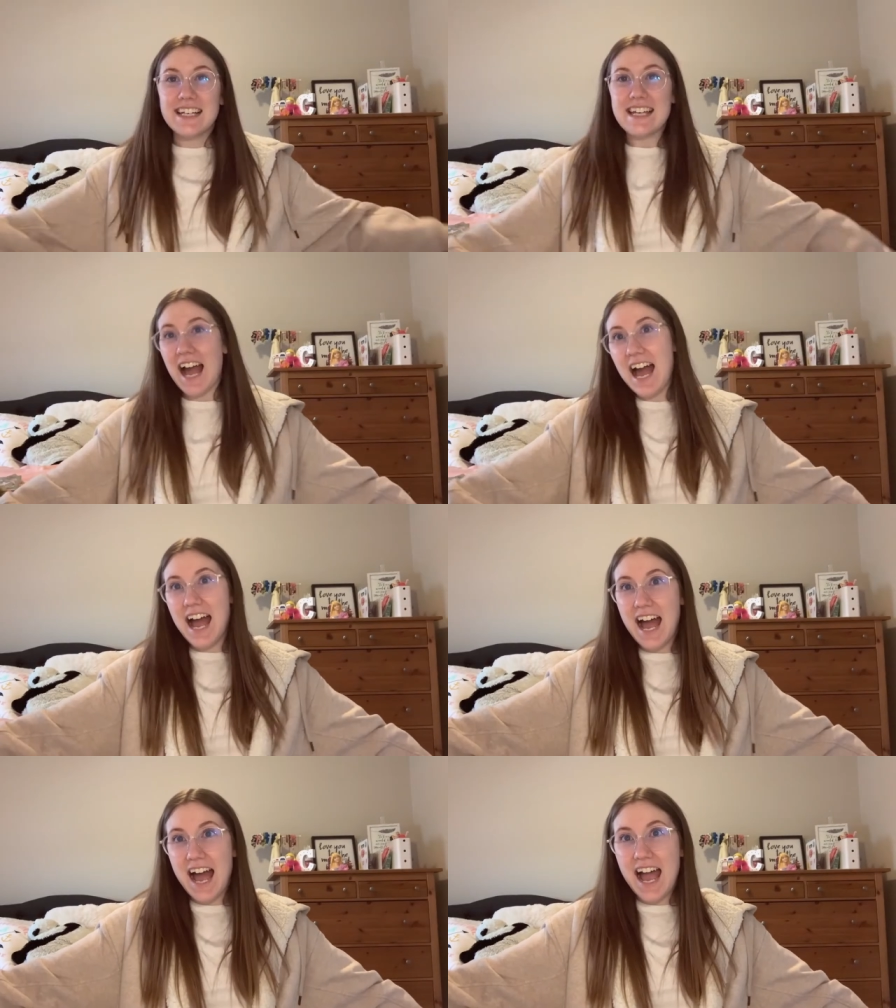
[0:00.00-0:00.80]

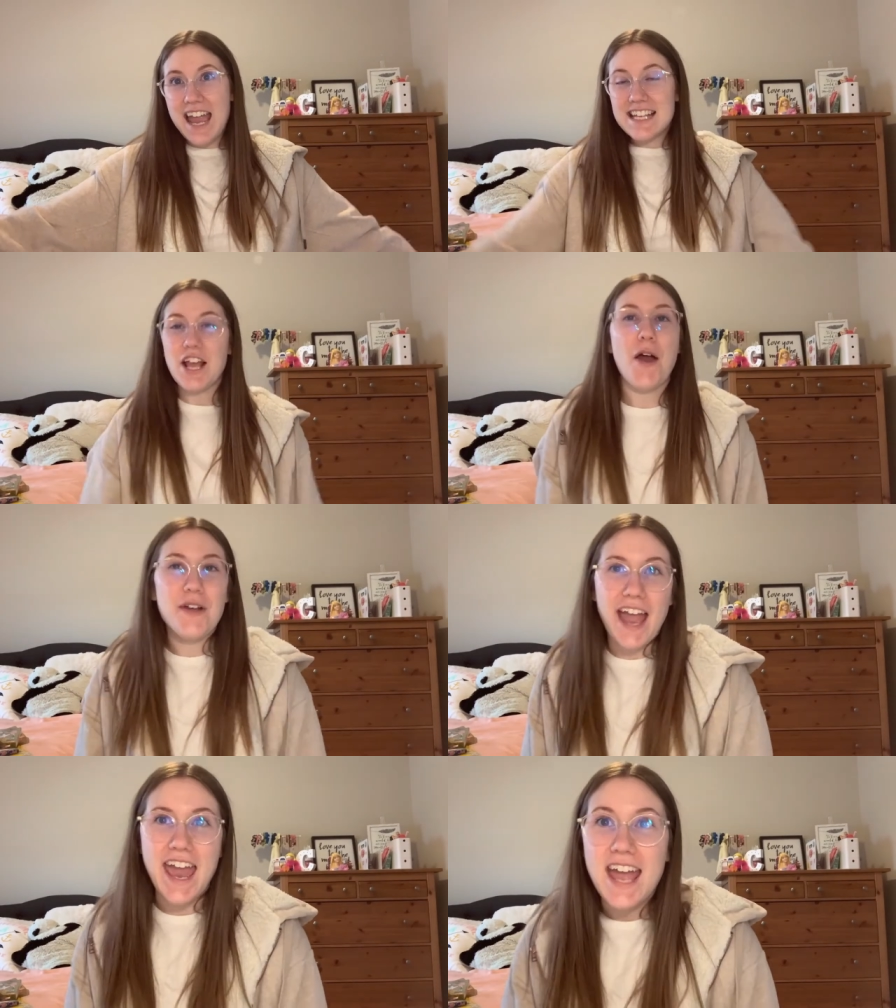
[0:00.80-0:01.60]
Guys,
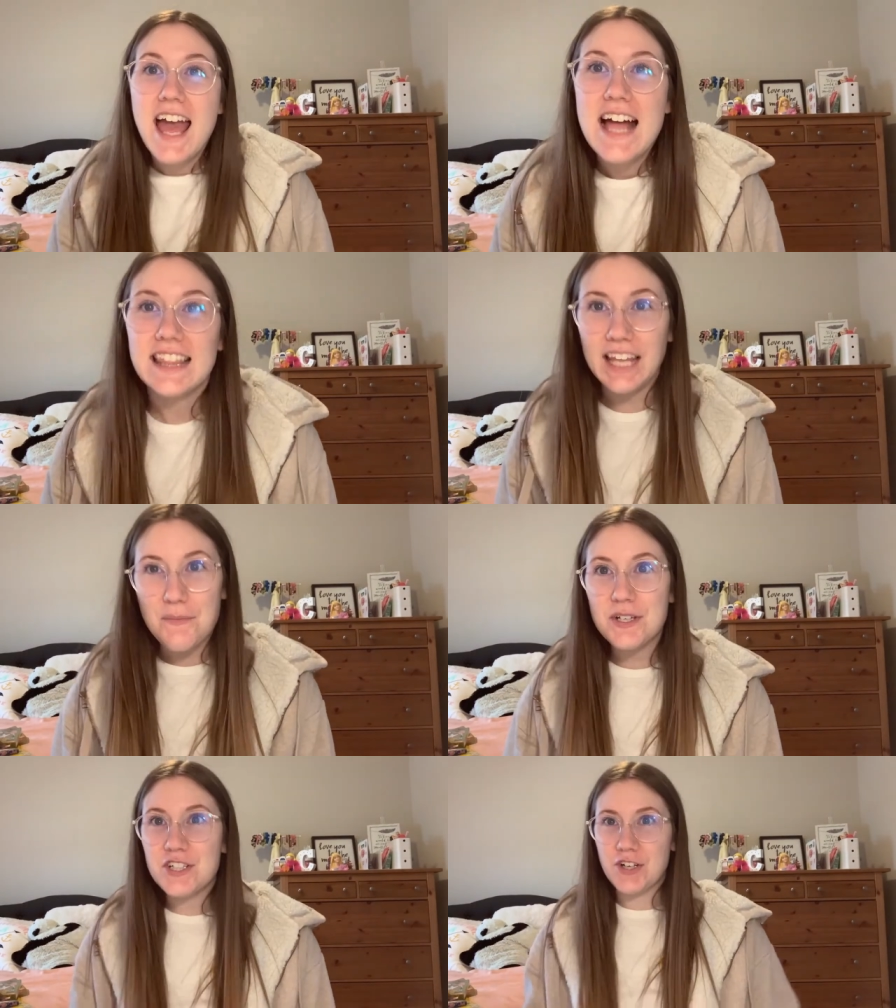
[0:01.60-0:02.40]
okay, let
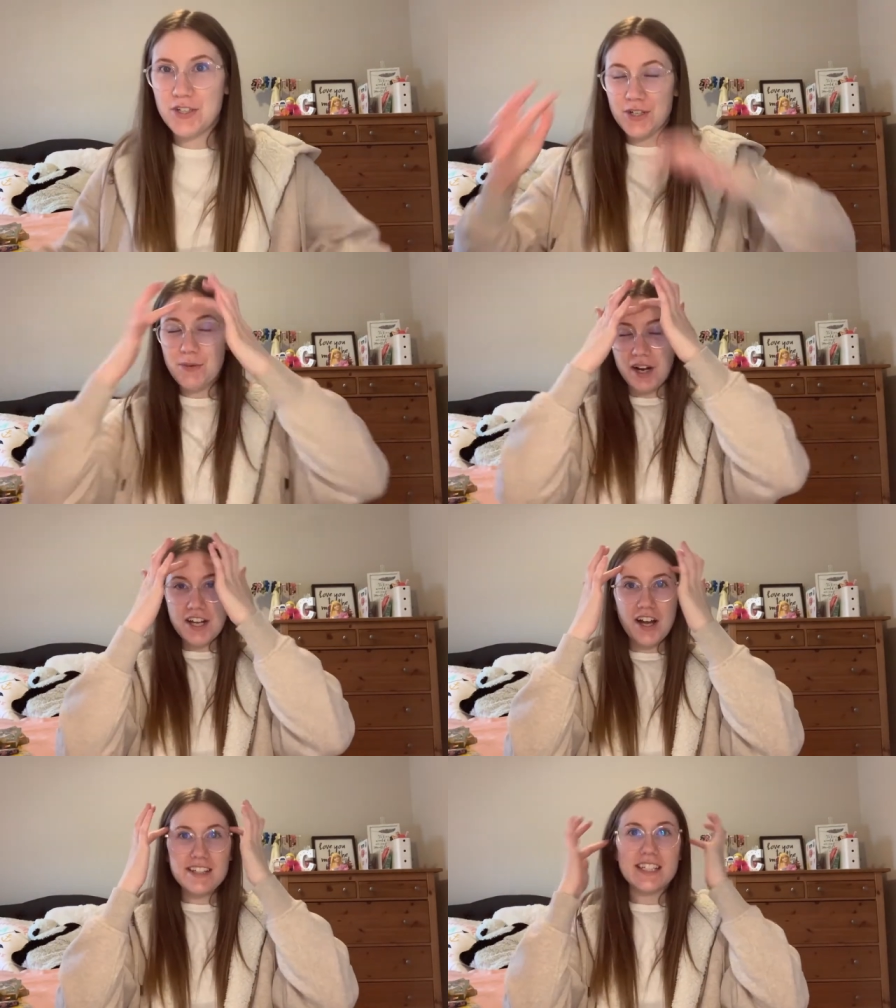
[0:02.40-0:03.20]
me show you what I
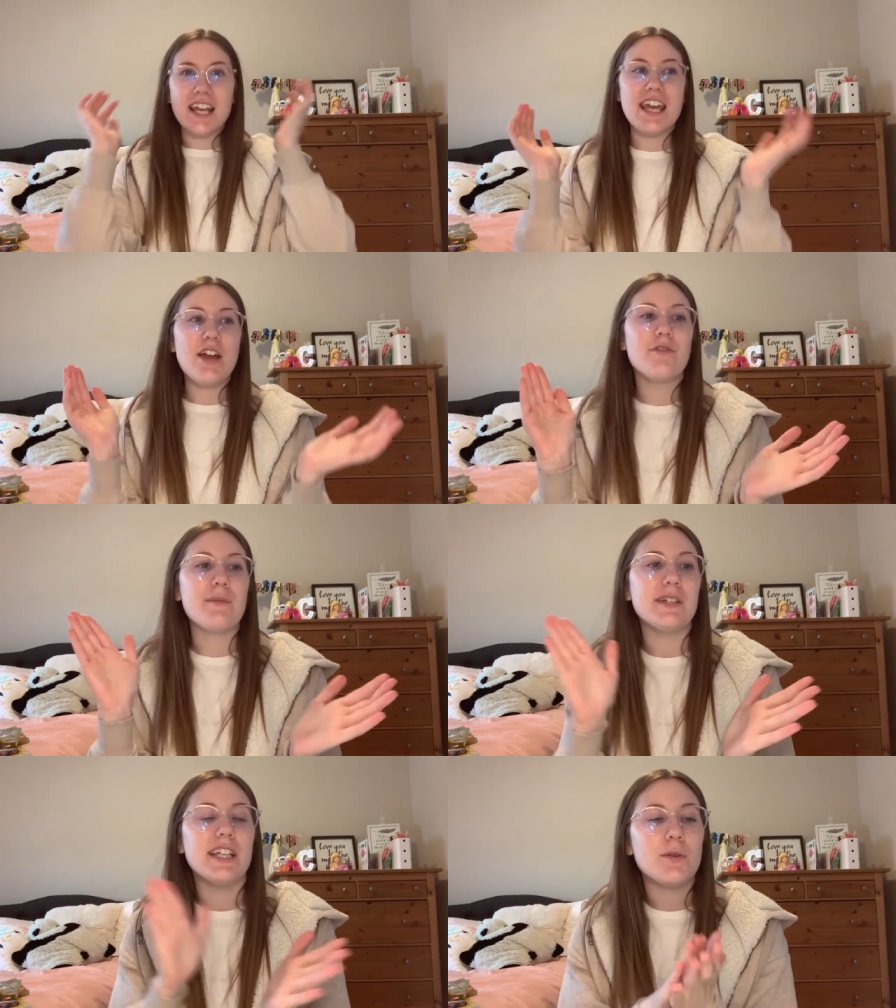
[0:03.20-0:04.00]
got today
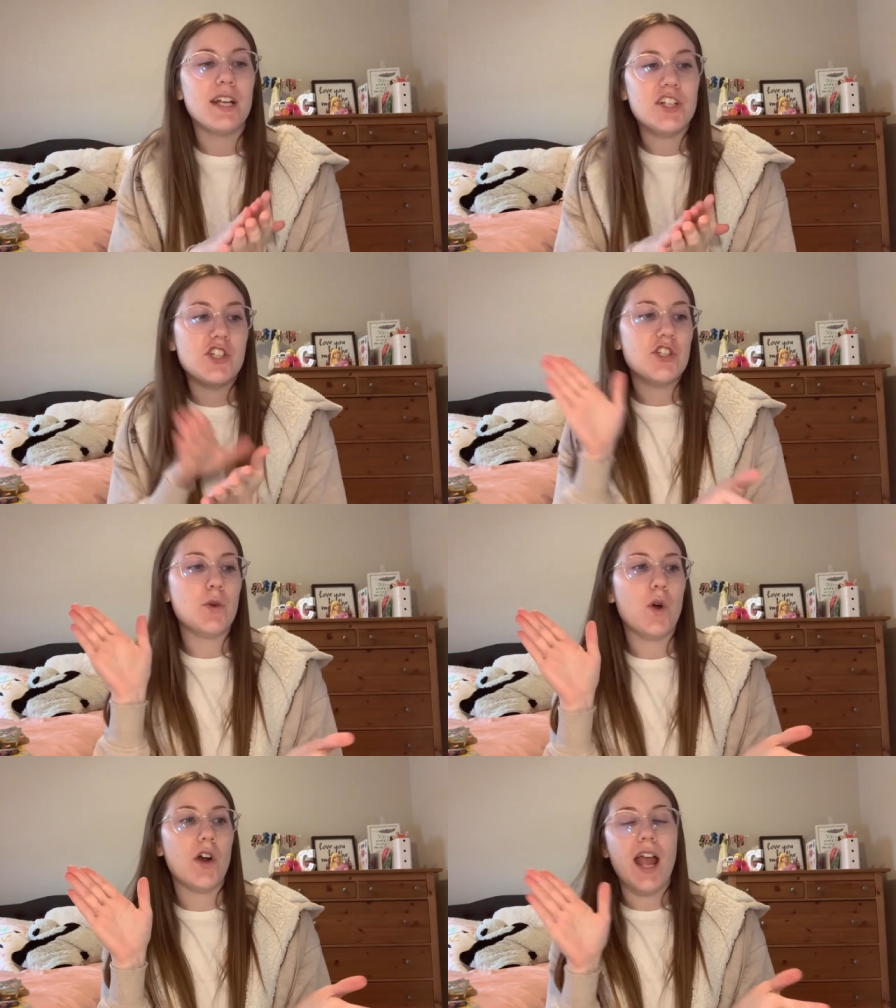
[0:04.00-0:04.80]
from the liquidation
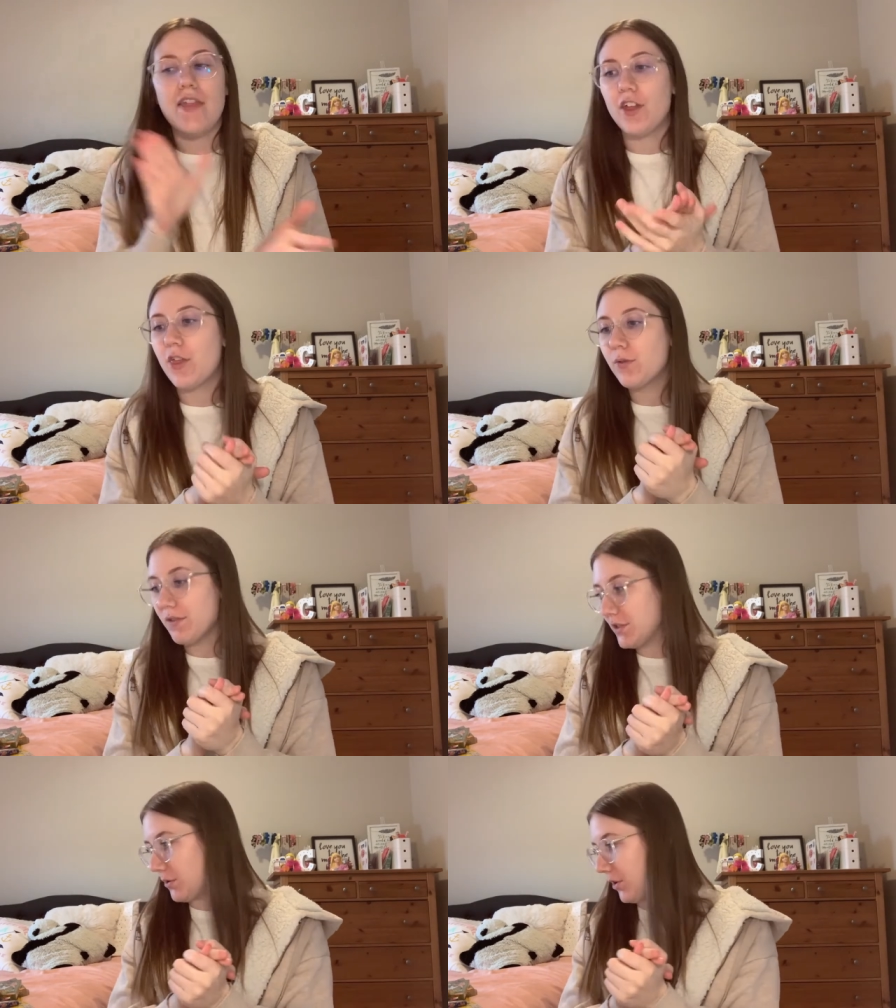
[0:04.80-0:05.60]
store and the
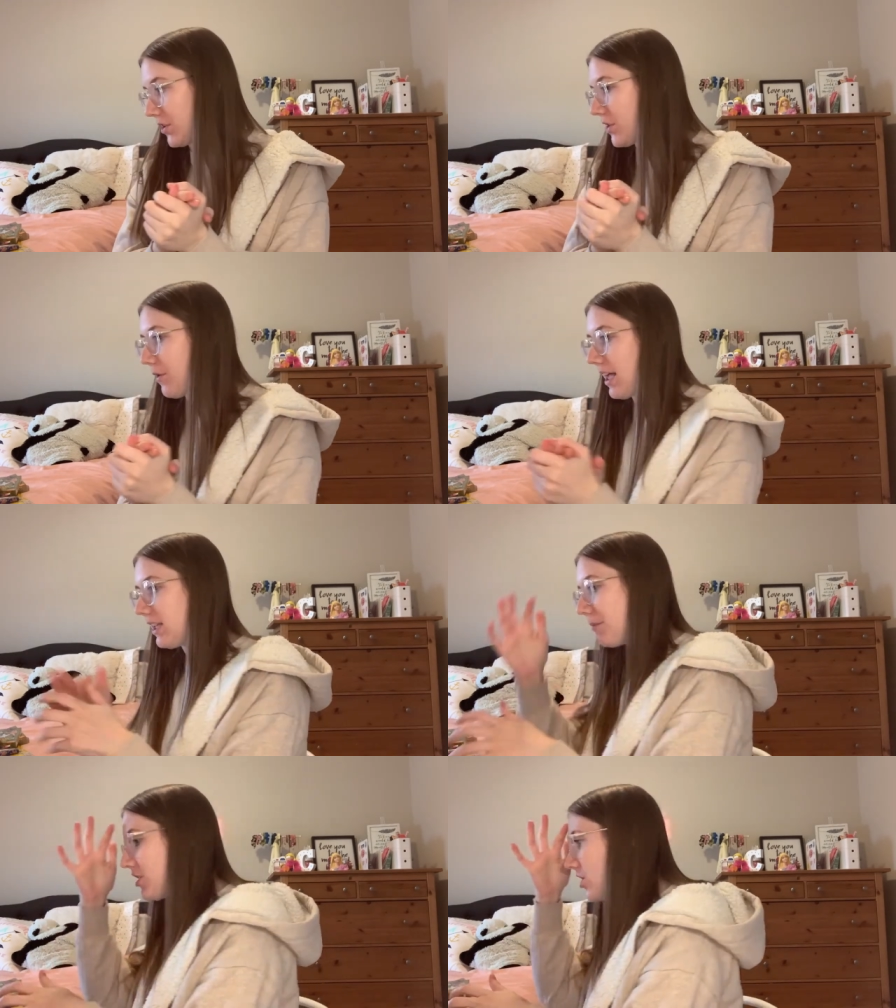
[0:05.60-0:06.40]
thrift stores. Okay, let me